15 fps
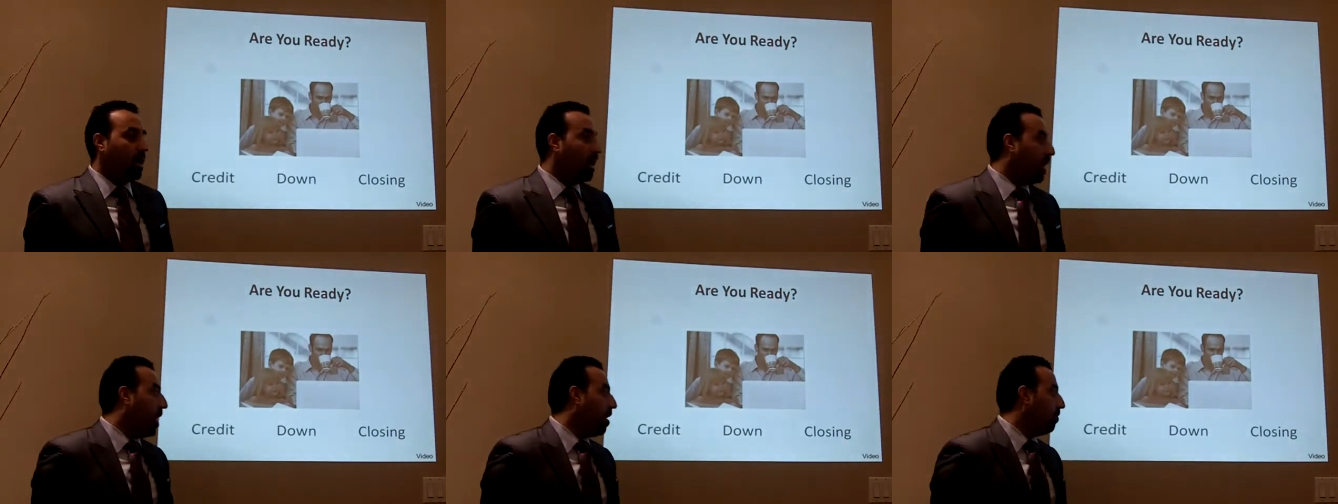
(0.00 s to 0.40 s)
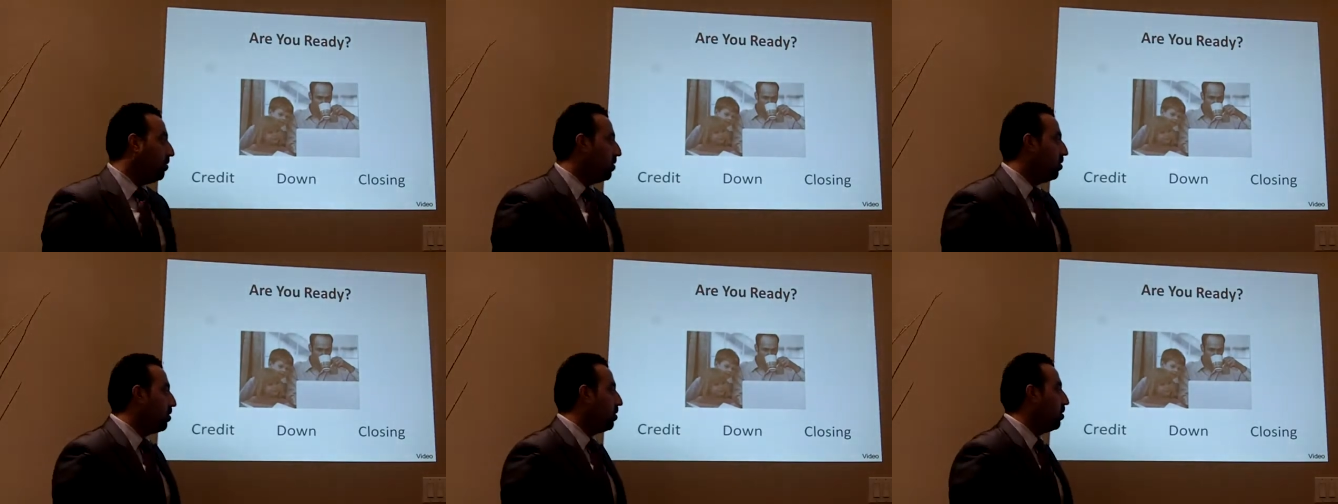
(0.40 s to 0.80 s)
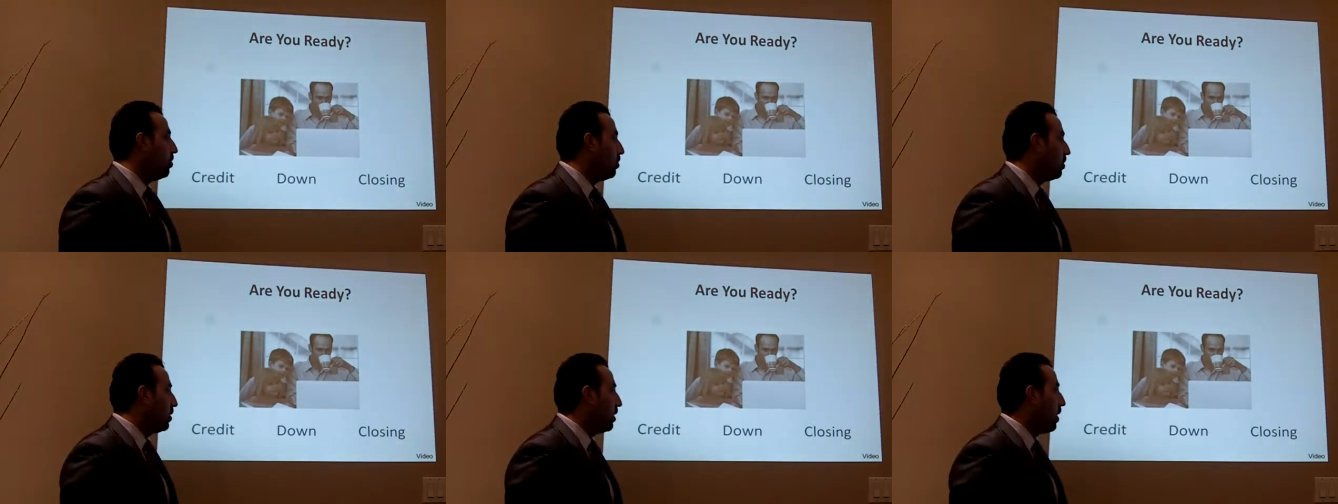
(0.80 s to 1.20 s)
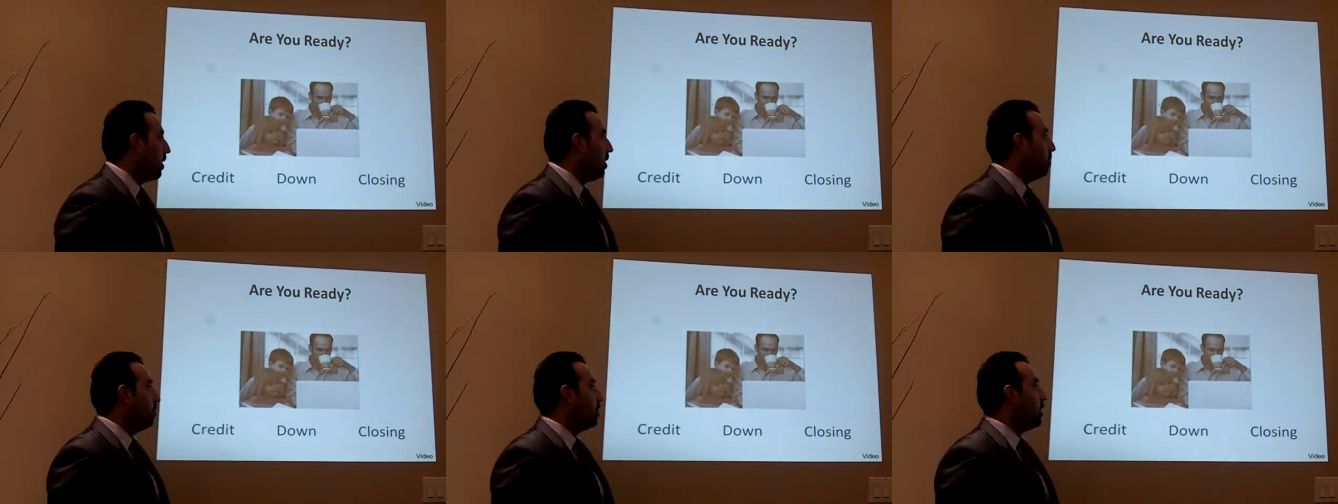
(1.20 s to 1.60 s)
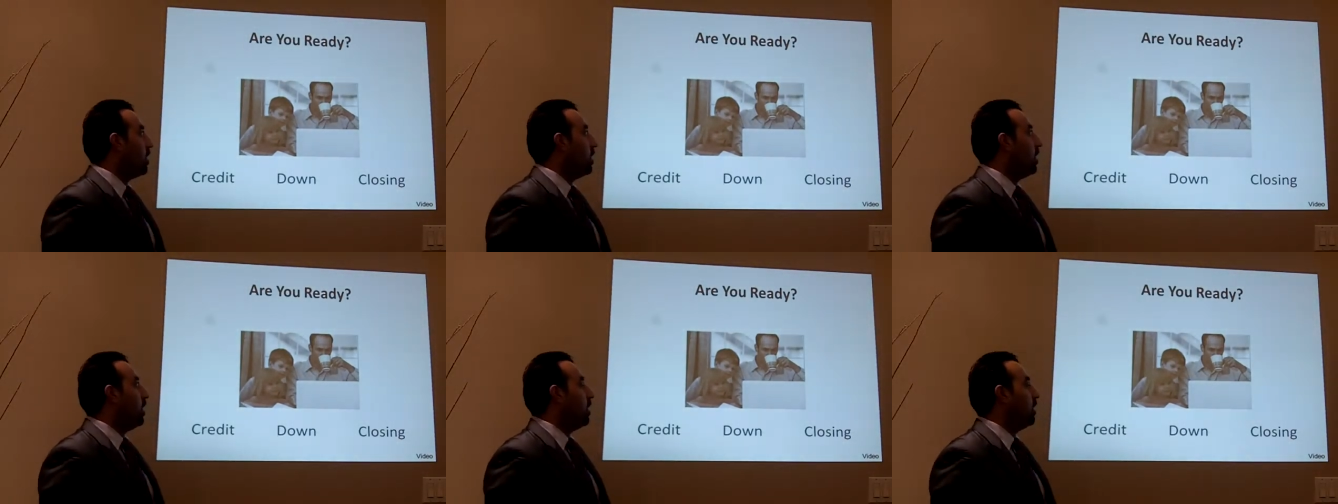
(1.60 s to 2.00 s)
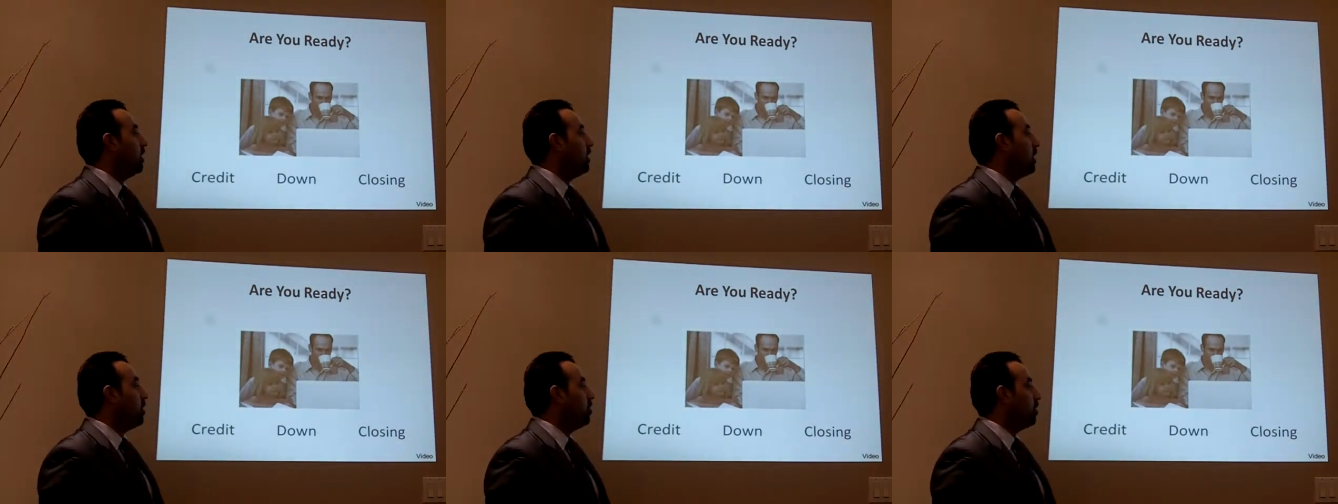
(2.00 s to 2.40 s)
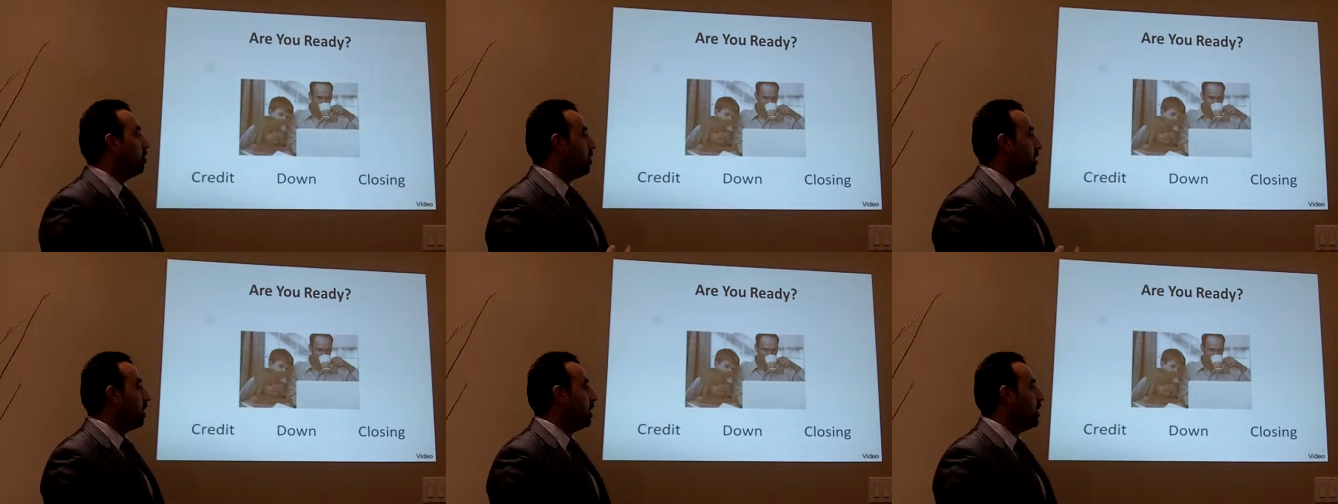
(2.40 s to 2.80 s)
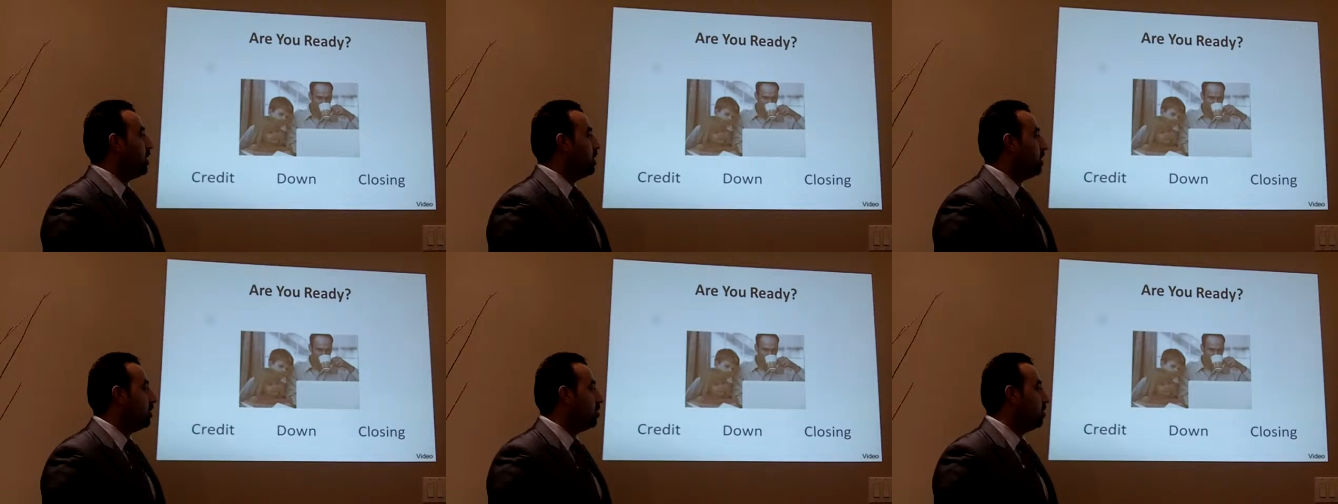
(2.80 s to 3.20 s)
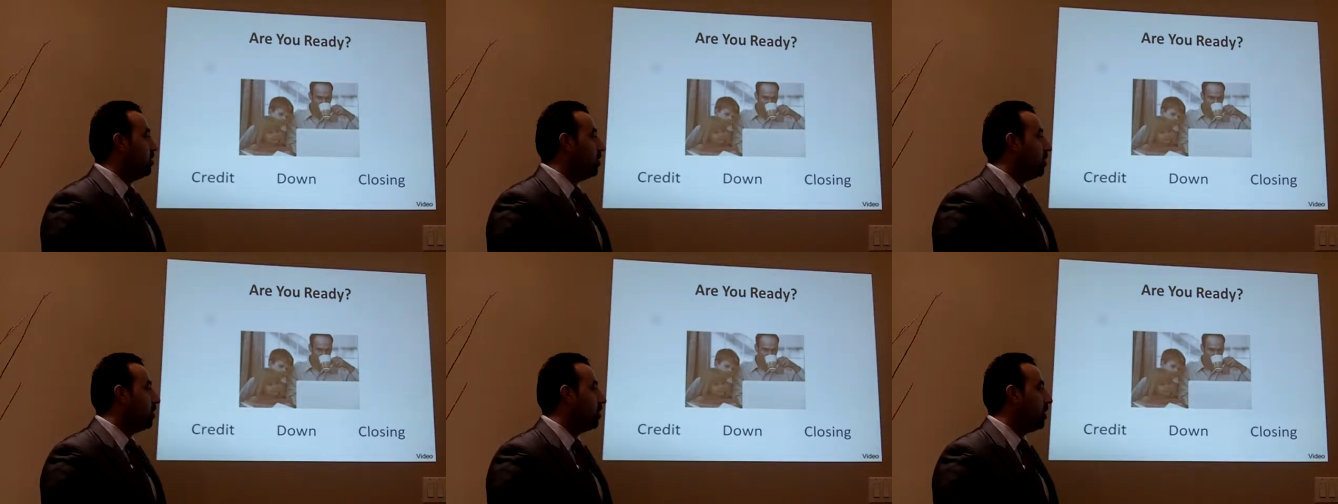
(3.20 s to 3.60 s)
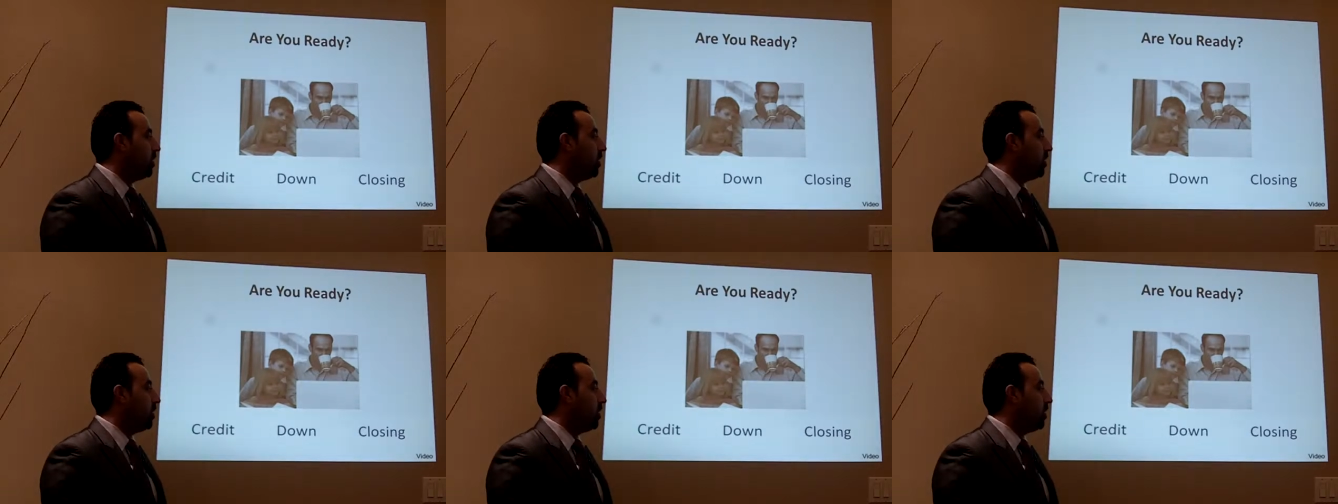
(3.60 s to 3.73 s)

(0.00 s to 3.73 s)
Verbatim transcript: I have interviewed uh, uh, David McGee in this video.